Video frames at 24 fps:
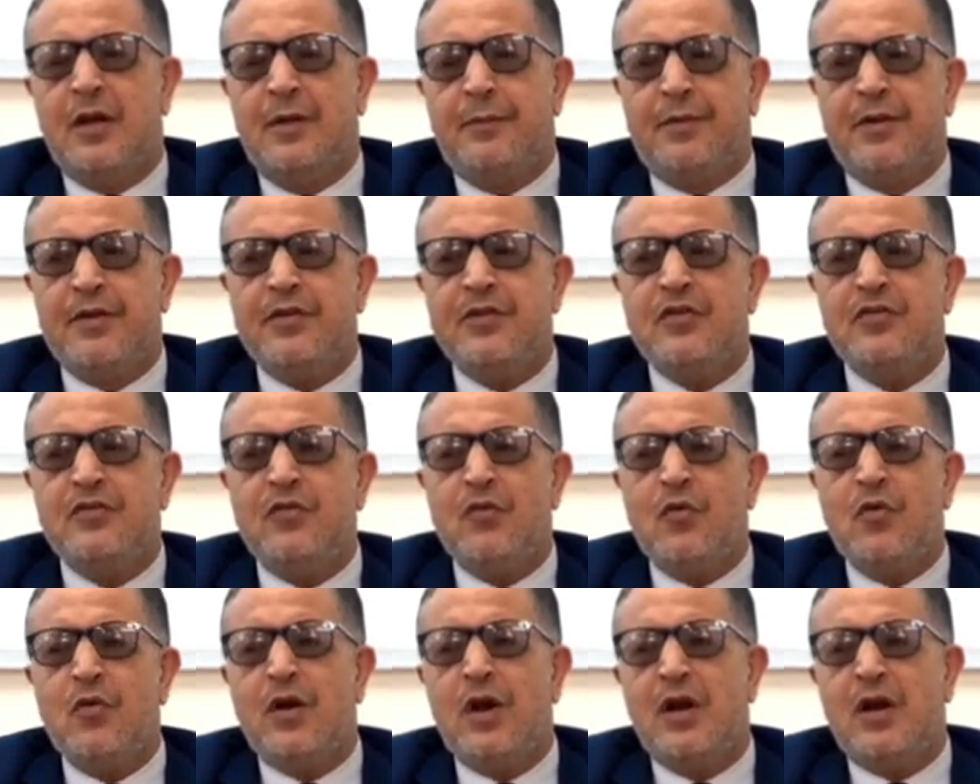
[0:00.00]
Presence of
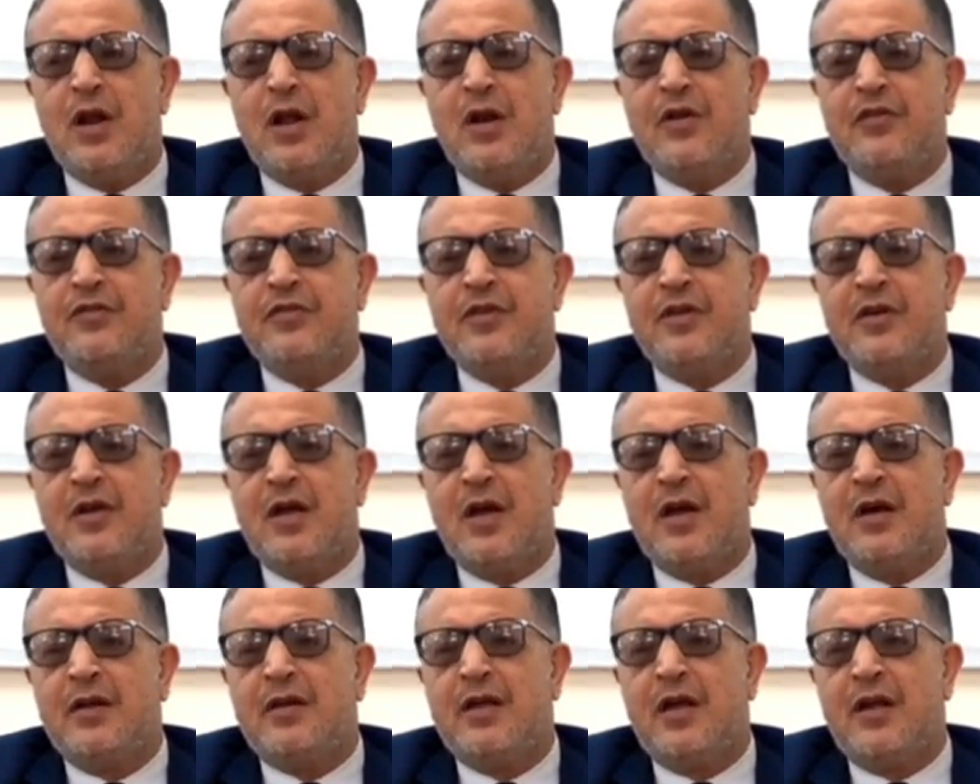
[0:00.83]
oral ulcer
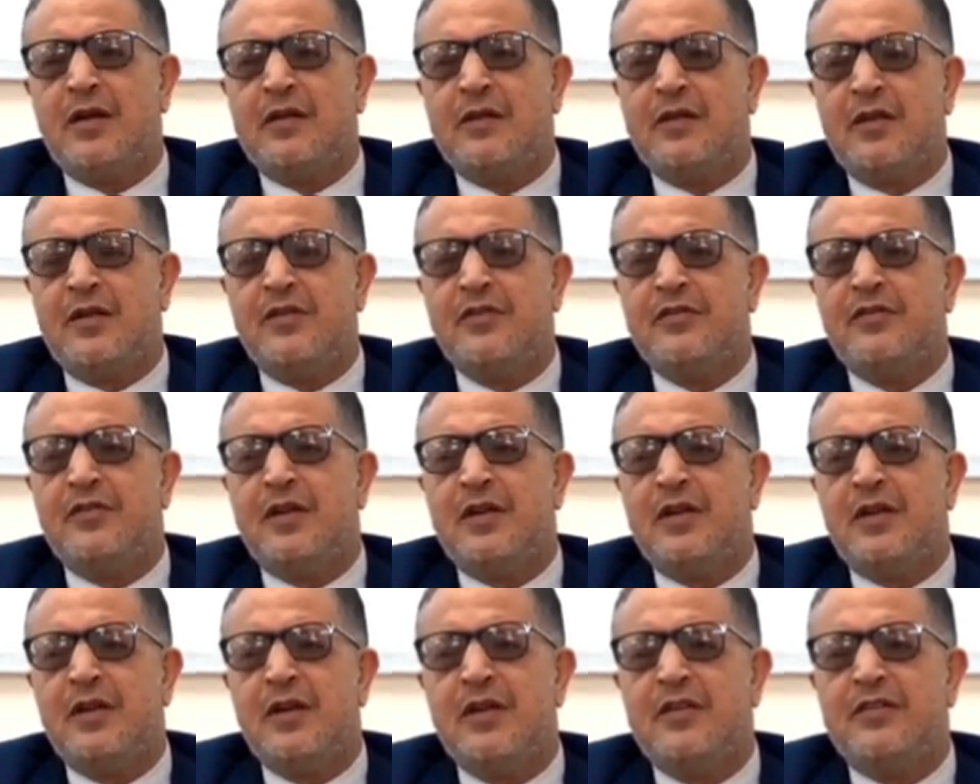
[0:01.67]
are
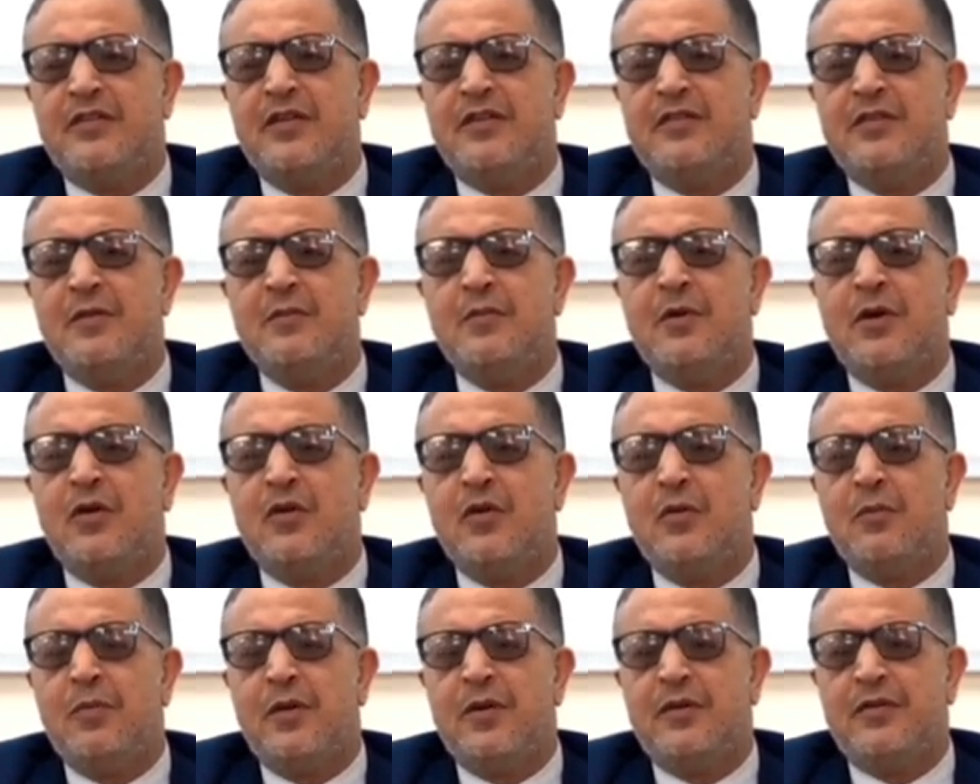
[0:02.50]
characteristic of systemic
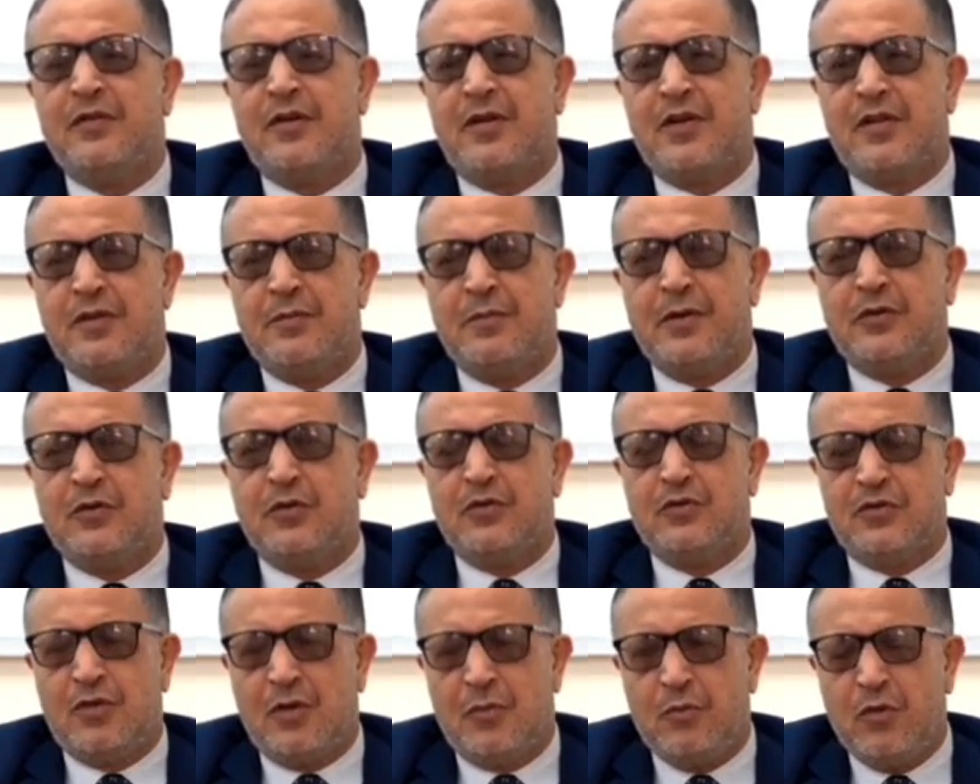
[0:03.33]
lupus
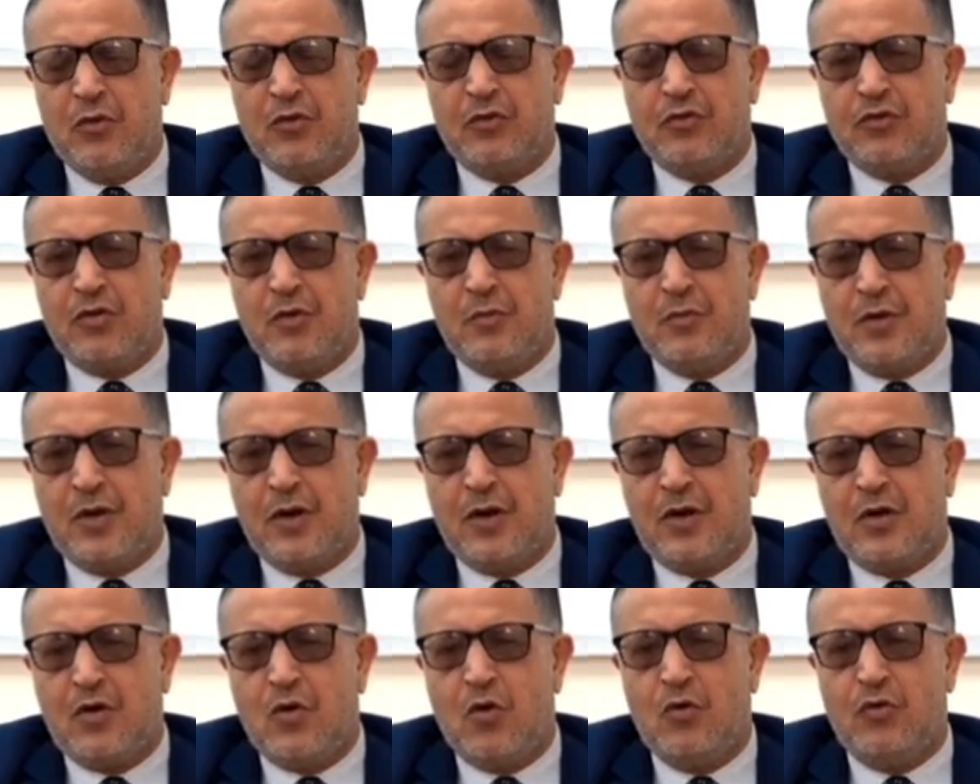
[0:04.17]
erythematosus. The most
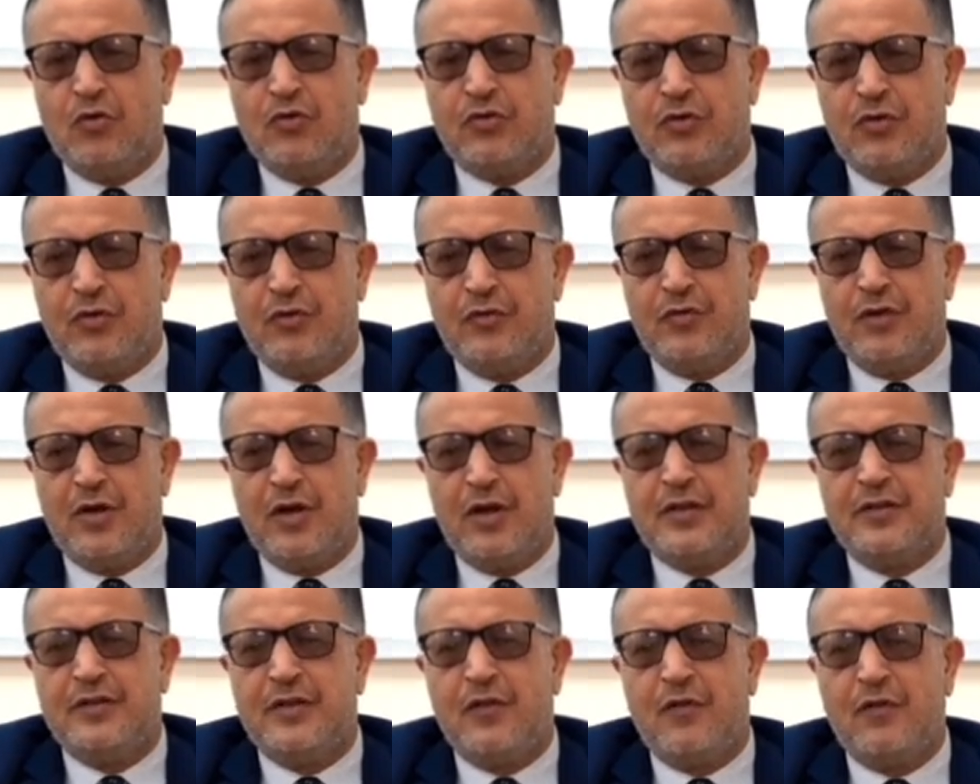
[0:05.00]
common cause
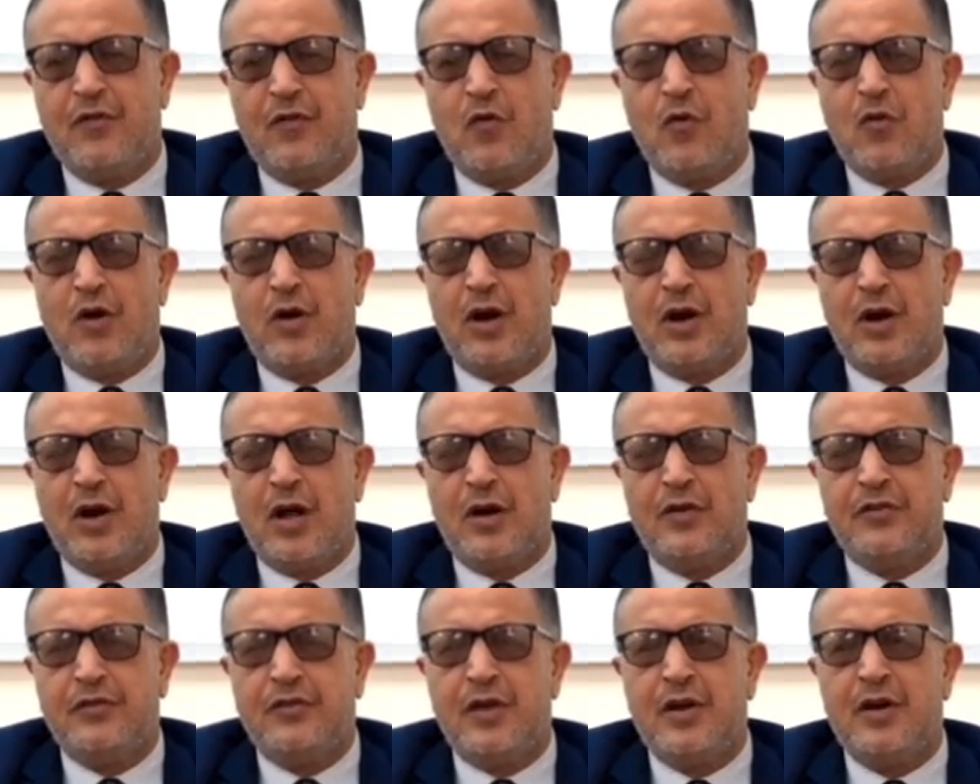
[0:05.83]
of oral
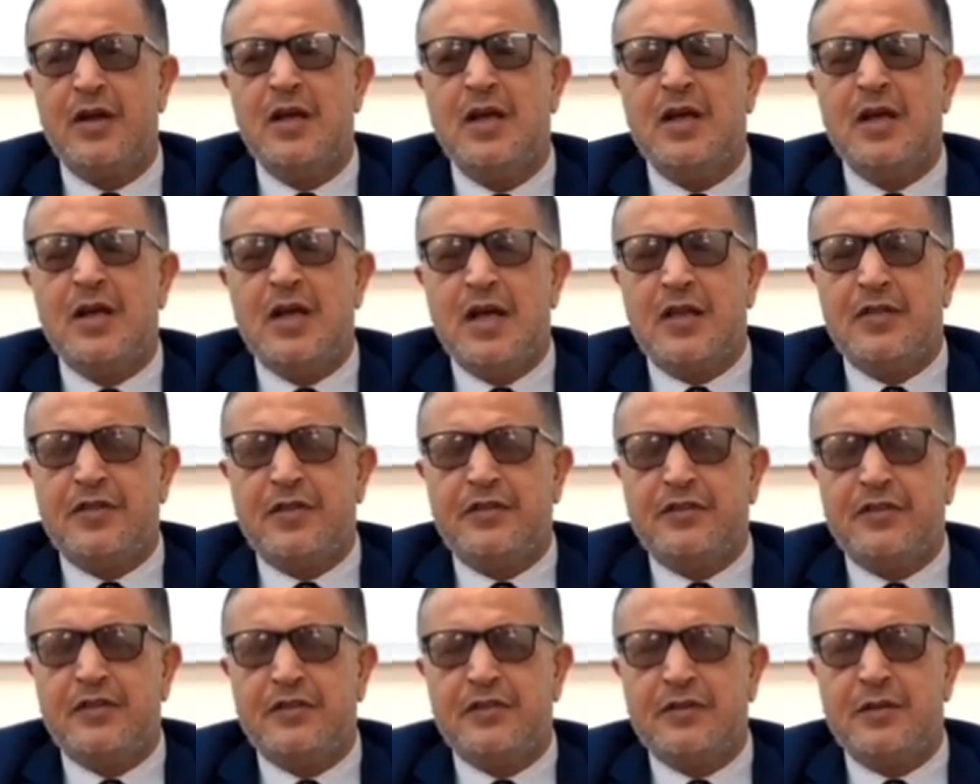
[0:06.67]
ulcer is the
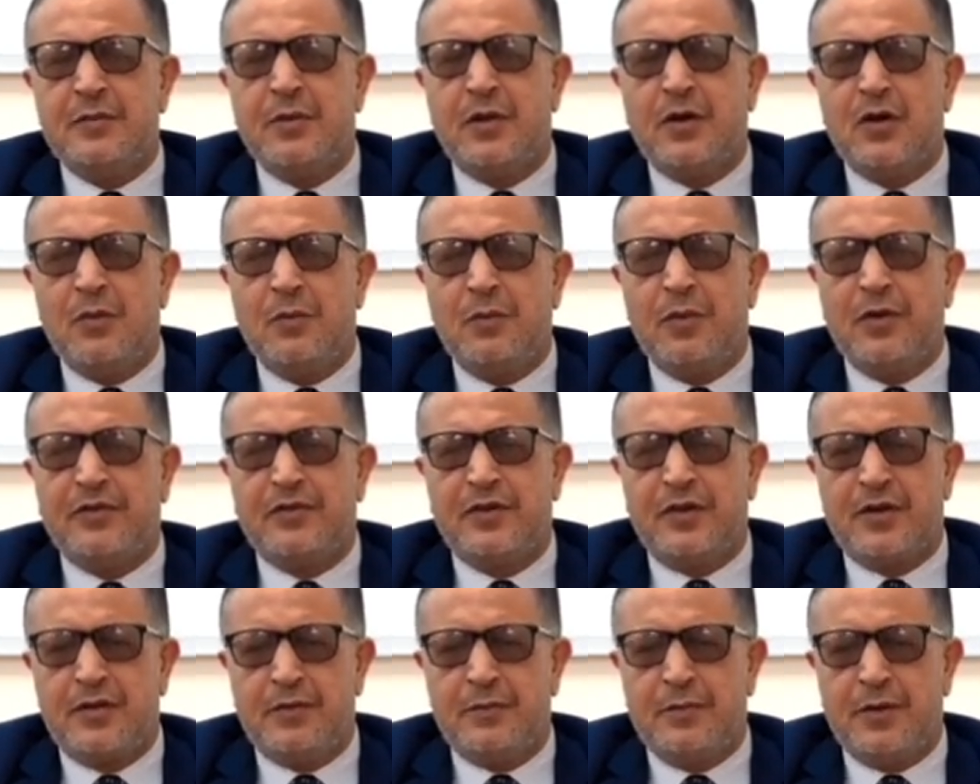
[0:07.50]
systemic lupus
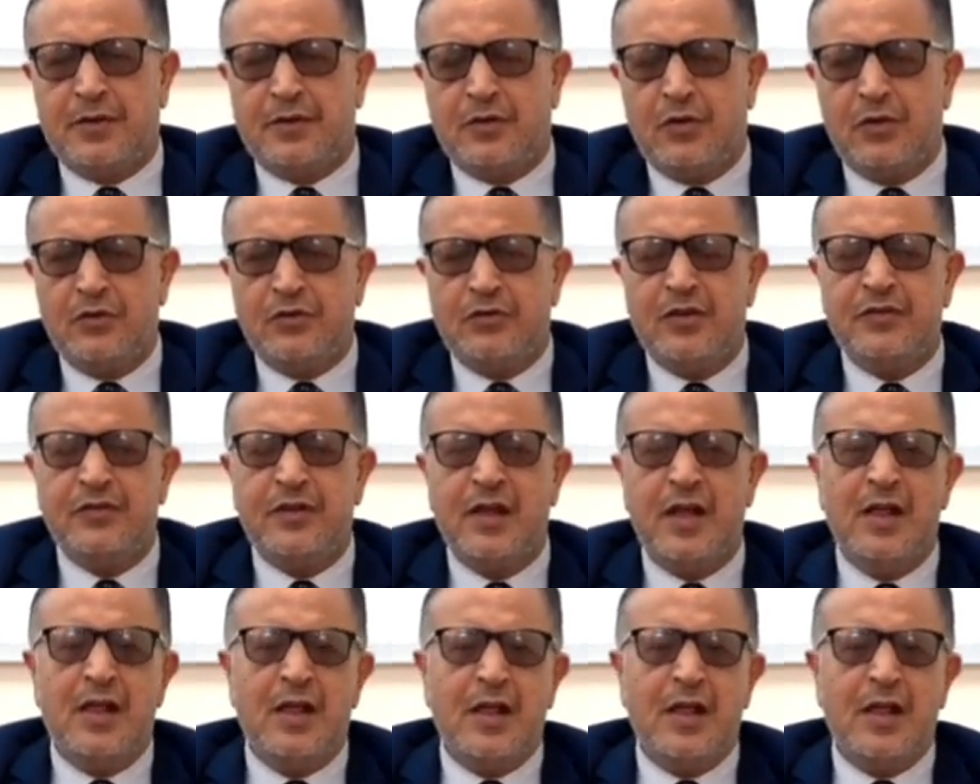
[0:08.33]
erythematosus.